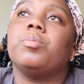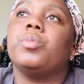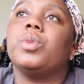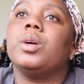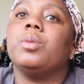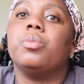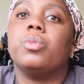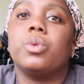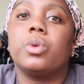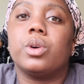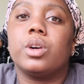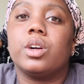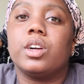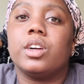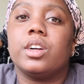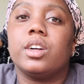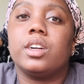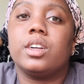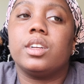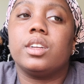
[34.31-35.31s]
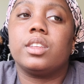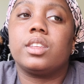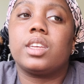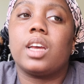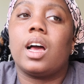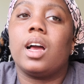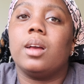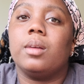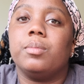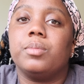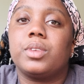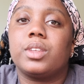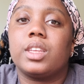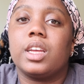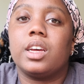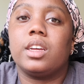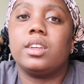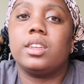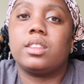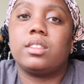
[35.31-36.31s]
and more times
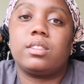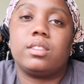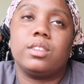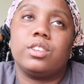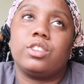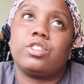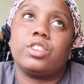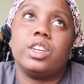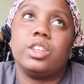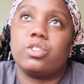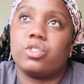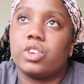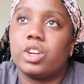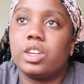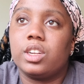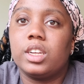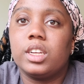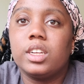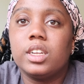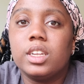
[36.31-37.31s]
that the trains run.